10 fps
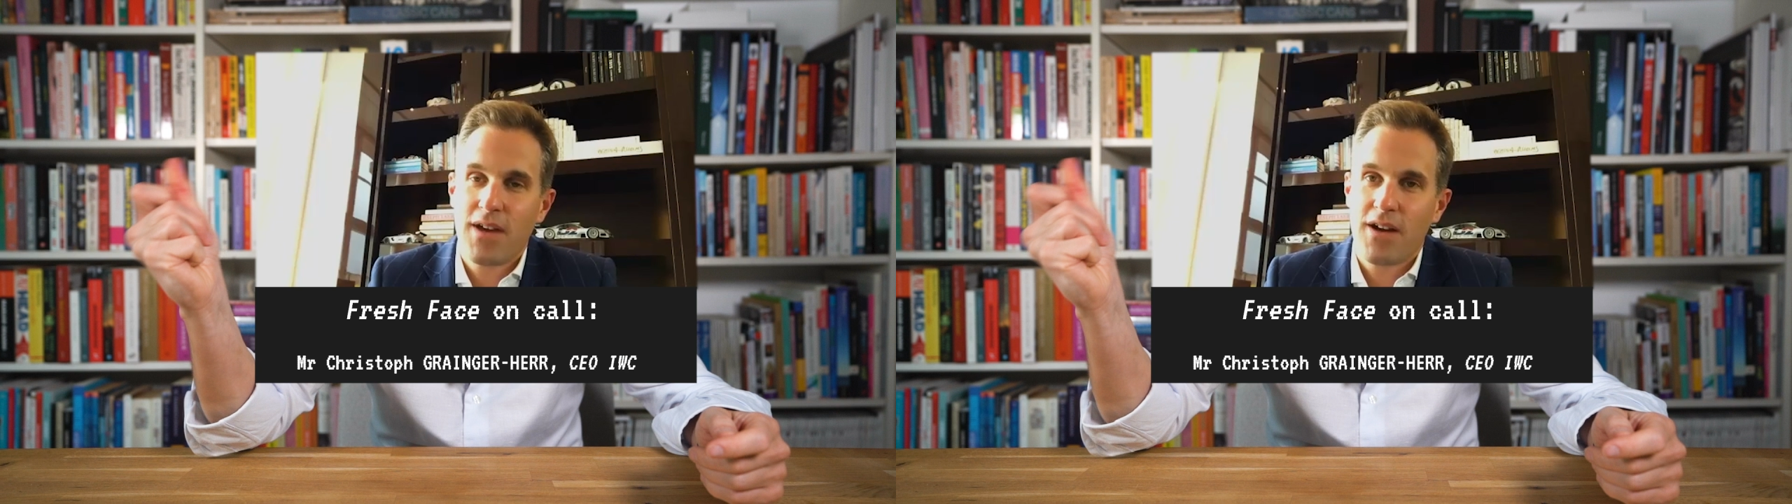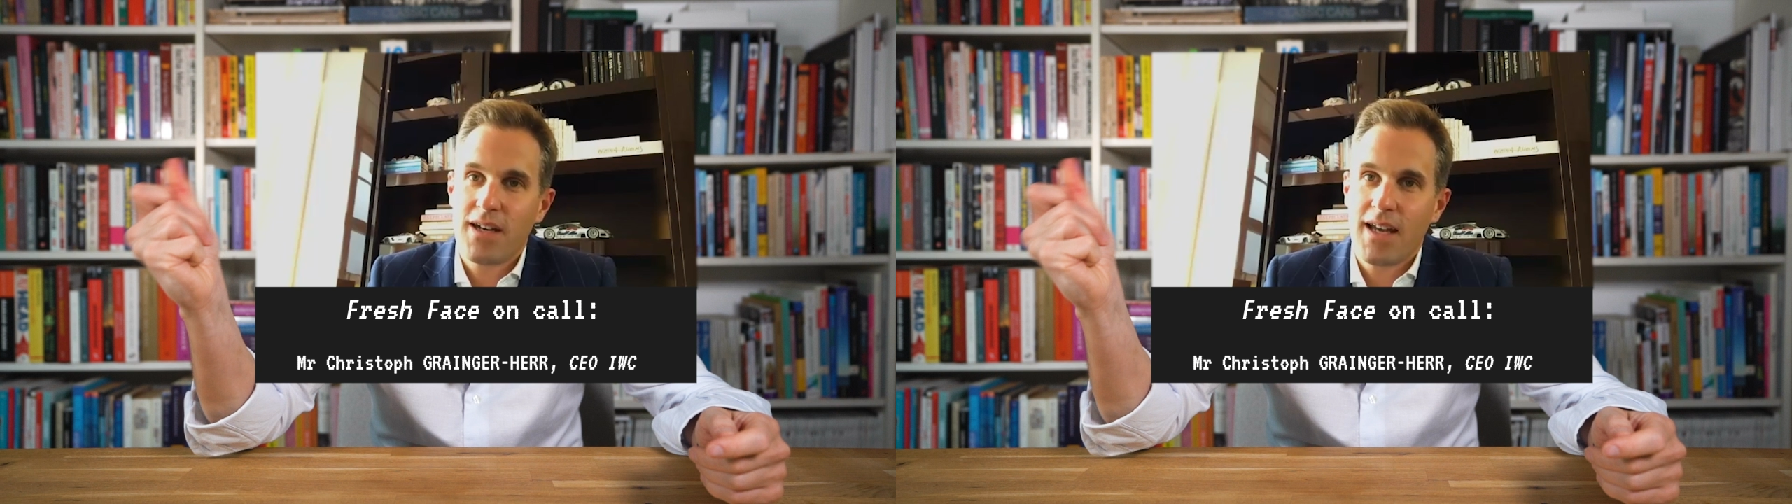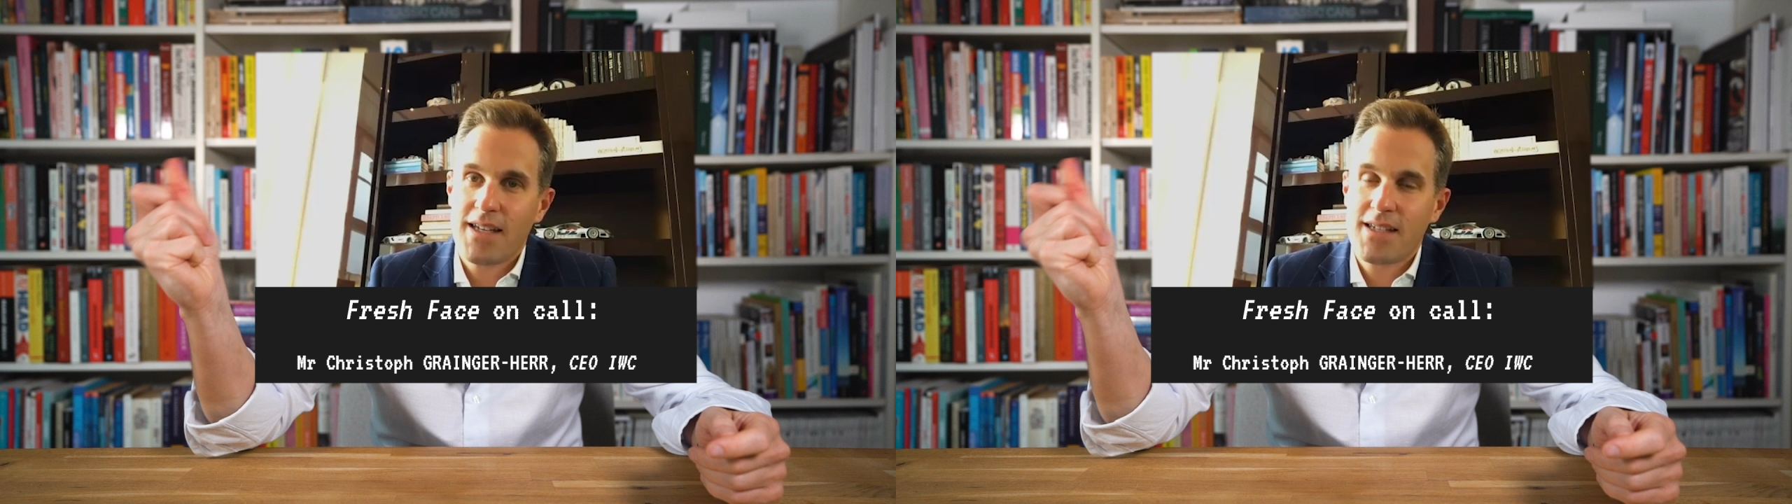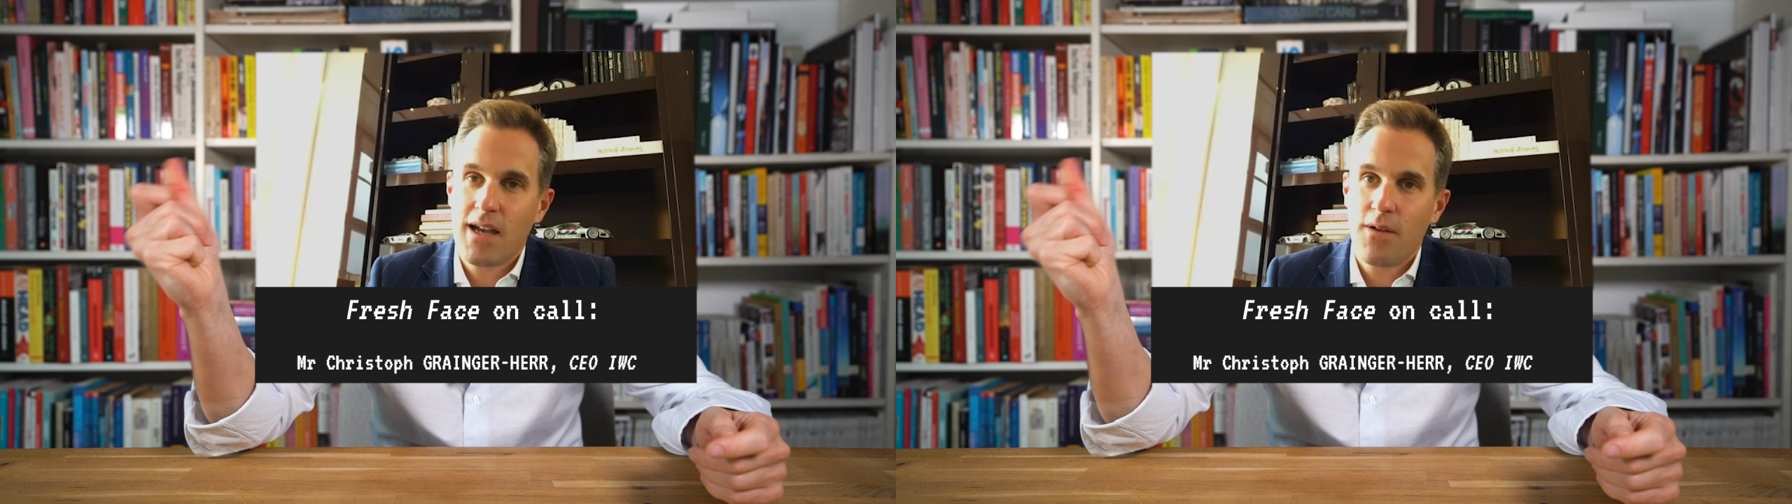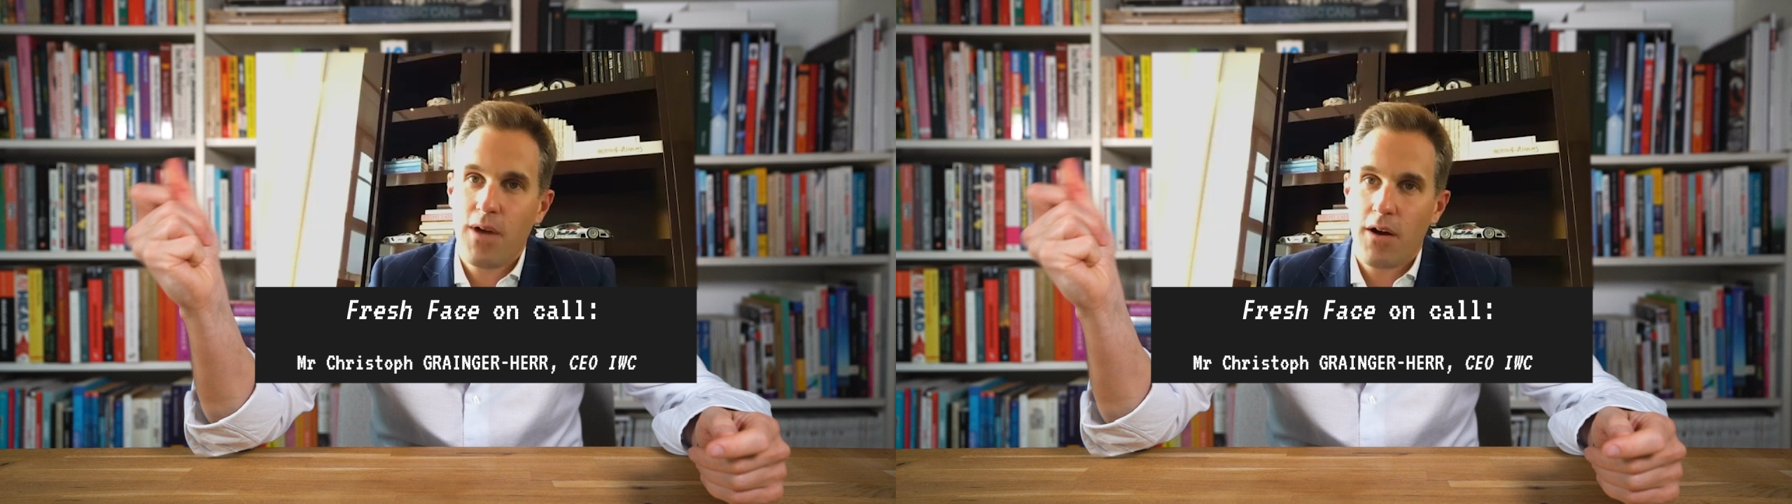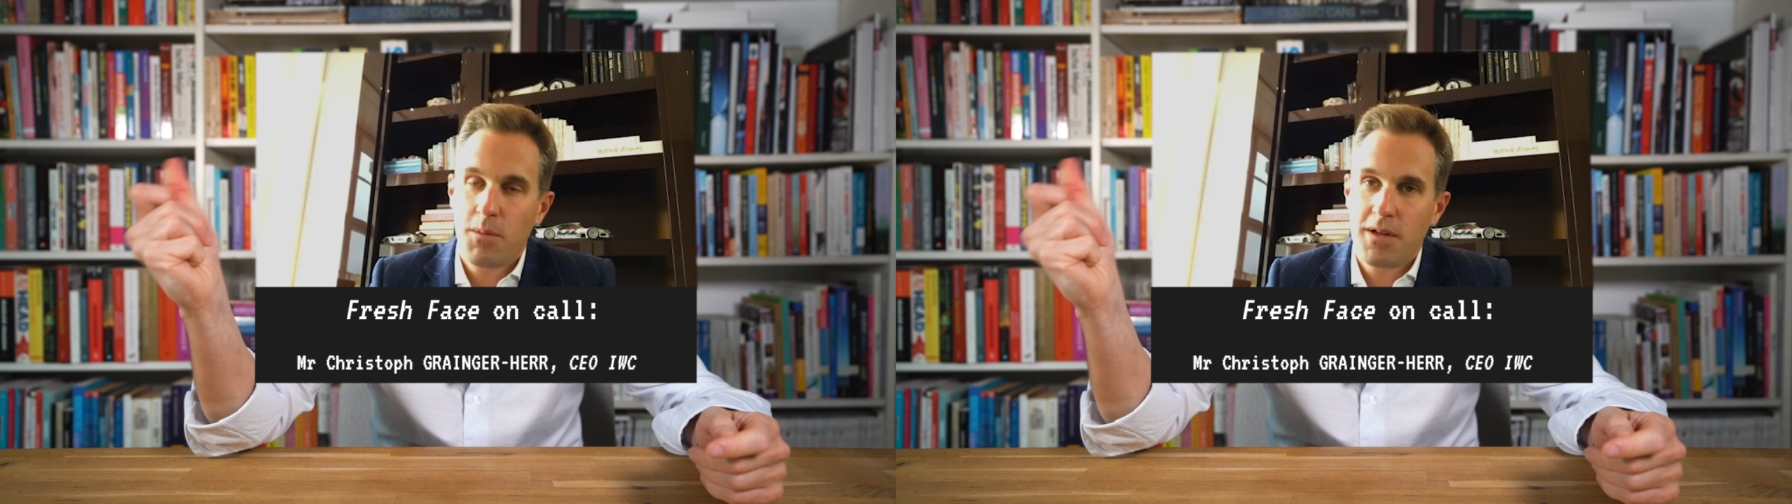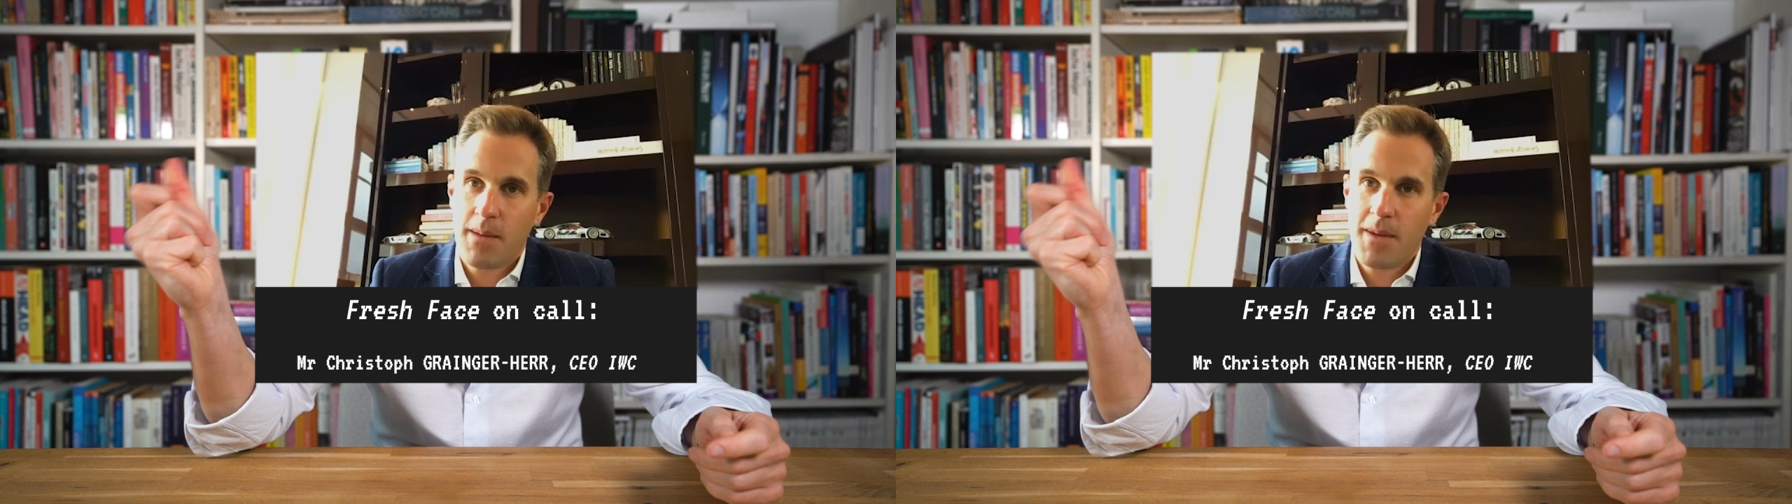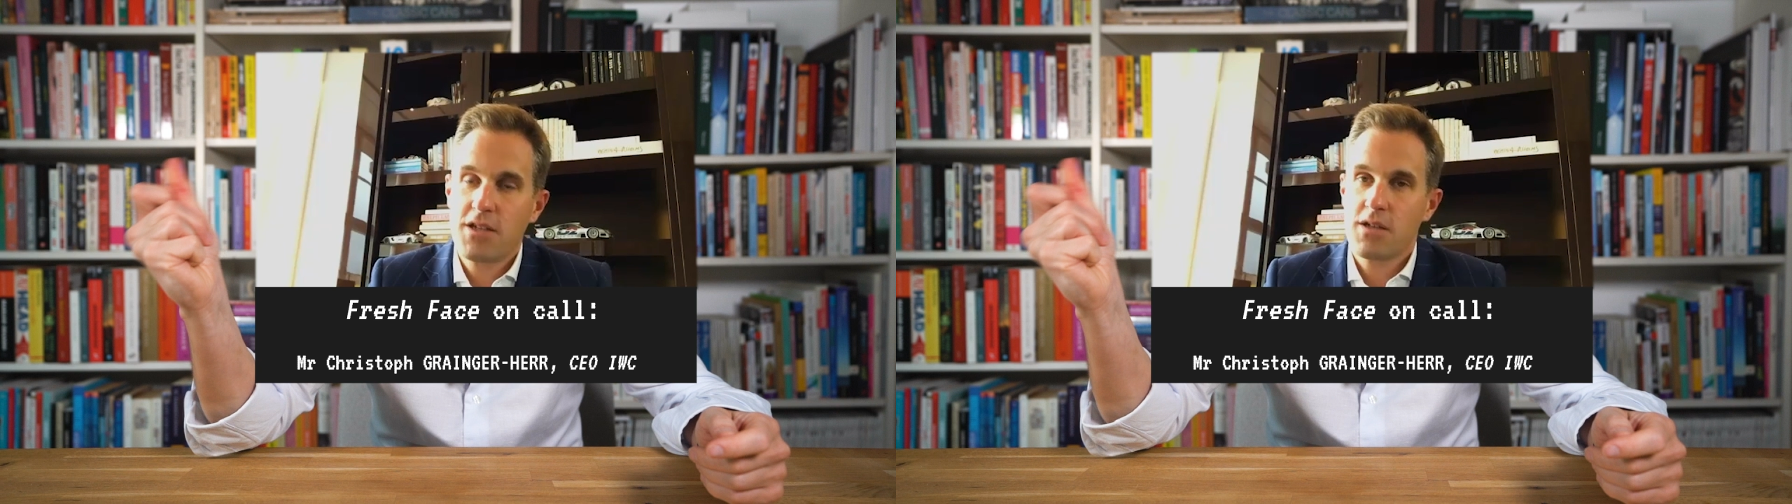very nice variable
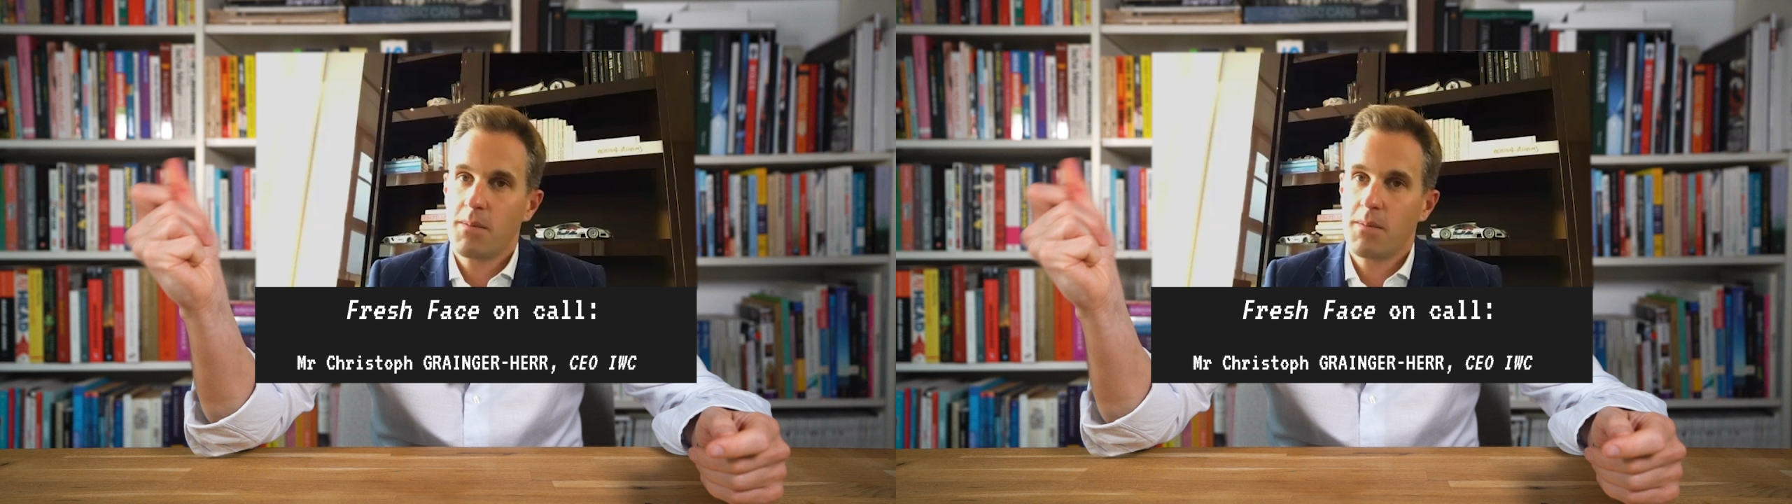dimension.